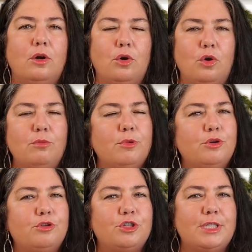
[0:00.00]

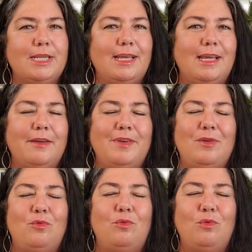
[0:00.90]
Homeowners today have
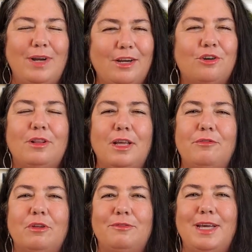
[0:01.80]
a record
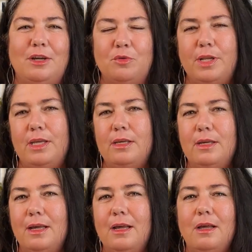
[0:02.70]
level of equity.
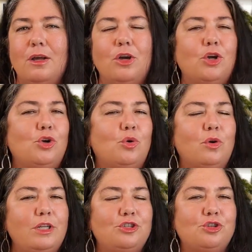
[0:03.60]

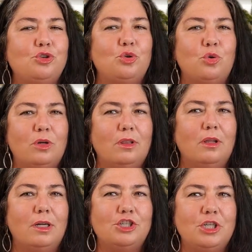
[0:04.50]
According to
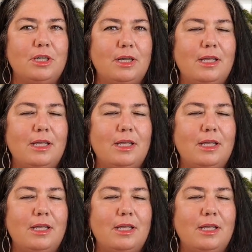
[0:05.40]
CoreLogic,